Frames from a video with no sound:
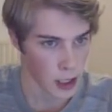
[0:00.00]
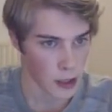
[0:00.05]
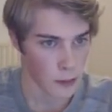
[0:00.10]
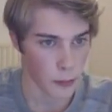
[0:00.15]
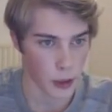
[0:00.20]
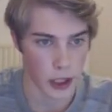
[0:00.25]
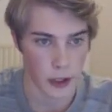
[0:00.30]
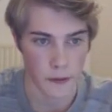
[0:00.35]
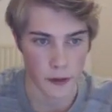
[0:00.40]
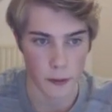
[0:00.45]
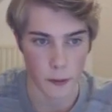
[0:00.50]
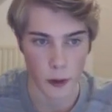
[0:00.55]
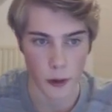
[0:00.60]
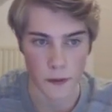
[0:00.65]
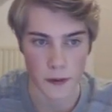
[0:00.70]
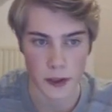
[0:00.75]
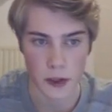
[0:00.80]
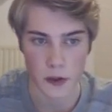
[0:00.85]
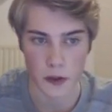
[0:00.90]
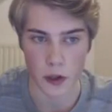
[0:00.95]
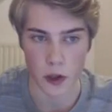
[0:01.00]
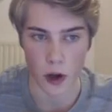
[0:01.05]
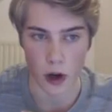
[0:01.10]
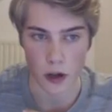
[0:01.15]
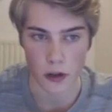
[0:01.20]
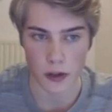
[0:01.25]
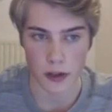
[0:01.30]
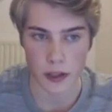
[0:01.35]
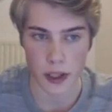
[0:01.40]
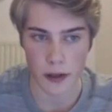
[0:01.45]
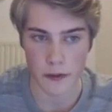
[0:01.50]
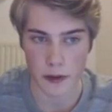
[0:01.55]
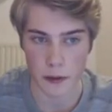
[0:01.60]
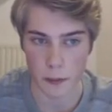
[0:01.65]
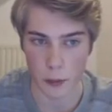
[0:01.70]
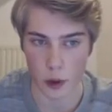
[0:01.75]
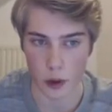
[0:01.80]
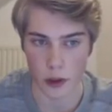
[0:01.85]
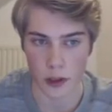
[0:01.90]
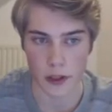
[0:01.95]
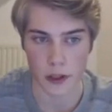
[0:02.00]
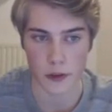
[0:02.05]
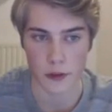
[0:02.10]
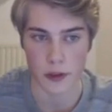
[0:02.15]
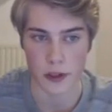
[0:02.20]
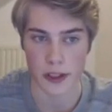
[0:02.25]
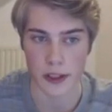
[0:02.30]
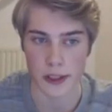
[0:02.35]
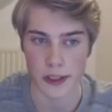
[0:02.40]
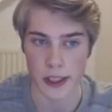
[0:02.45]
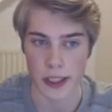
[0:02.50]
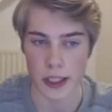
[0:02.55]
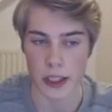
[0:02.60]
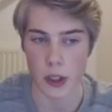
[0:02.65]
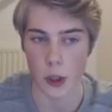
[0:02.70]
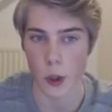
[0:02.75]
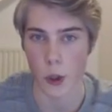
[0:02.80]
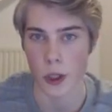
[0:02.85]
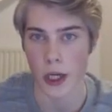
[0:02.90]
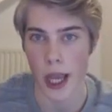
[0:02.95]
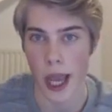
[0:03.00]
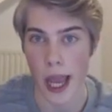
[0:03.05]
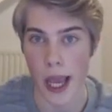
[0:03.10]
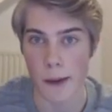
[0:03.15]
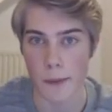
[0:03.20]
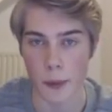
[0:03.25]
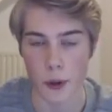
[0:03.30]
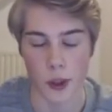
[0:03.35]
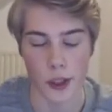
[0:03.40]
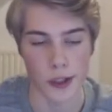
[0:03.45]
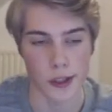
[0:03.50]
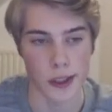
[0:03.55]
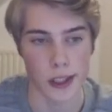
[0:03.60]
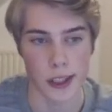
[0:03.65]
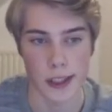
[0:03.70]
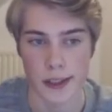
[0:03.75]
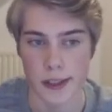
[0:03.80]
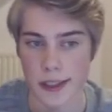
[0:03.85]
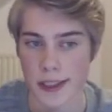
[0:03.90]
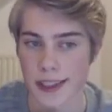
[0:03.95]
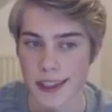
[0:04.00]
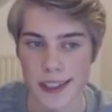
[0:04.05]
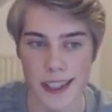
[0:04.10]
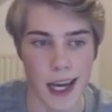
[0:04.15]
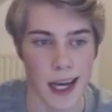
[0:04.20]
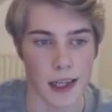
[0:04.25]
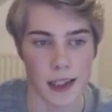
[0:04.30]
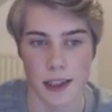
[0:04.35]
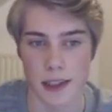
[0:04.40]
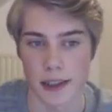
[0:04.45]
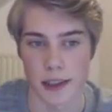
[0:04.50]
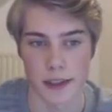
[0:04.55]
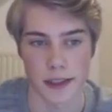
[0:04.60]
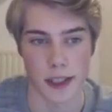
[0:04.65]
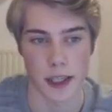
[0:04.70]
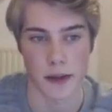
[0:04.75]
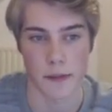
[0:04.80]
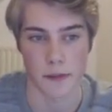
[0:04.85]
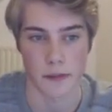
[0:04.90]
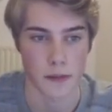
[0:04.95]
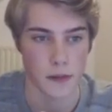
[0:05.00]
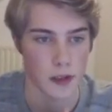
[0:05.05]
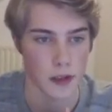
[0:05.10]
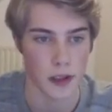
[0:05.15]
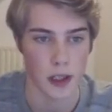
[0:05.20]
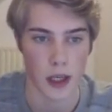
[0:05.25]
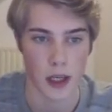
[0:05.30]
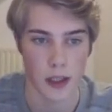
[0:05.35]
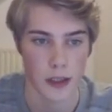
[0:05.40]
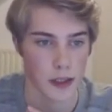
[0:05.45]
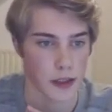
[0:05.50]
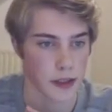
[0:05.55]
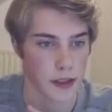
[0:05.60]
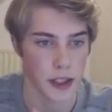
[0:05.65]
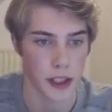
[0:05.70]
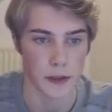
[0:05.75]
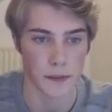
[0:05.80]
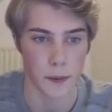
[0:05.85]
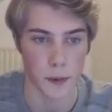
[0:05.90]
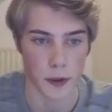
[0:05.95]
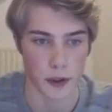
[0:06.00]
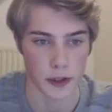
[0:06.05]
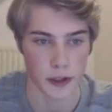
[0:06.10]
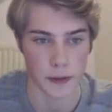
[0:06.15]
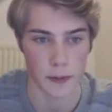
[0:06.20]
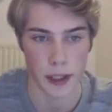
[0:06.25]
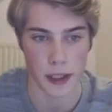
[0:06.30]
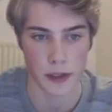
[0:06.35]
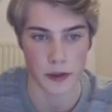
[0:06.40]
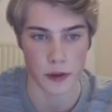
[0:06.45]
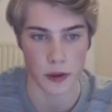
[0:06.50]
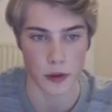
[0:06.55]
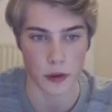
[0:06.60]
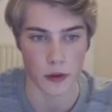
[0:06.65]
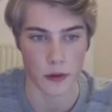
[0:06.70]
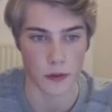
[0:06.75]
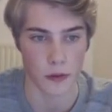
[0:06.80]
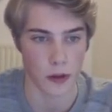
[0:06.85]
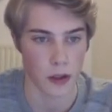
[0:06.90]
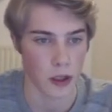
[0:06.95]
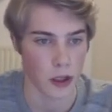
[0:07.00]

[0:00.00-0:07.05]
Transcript: But if you move it to the other side of the board, to a C or an A pawn, it's exactly the same. Uh, the chessboard is symmetrical.